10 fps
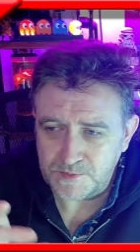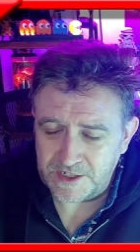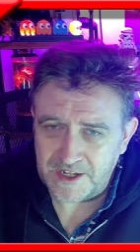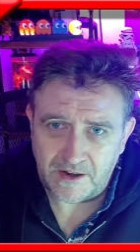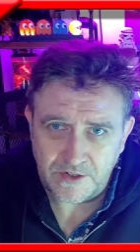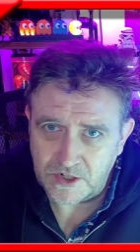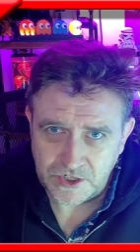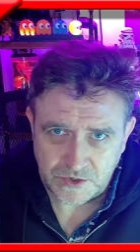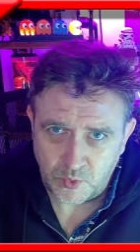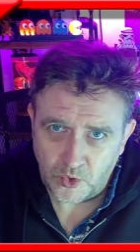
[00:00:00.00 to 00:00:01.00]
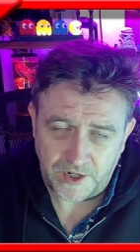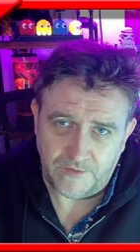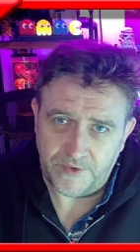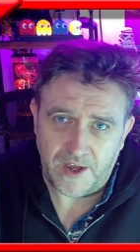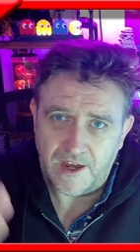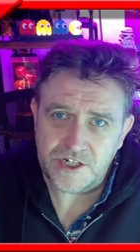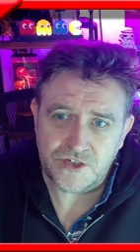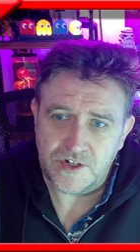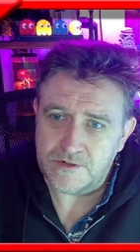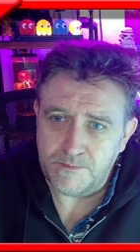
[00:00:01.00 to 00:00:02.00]
but now you can just walk in off the high
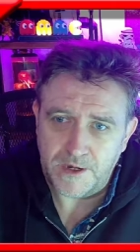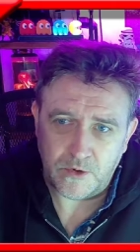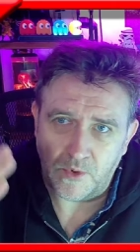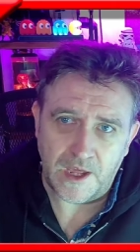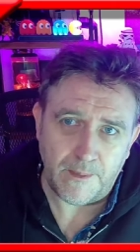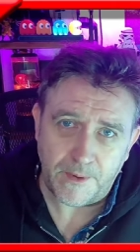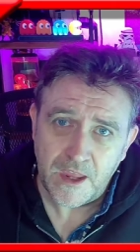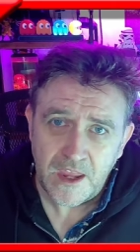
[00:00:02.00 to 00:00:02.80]
street and pick one up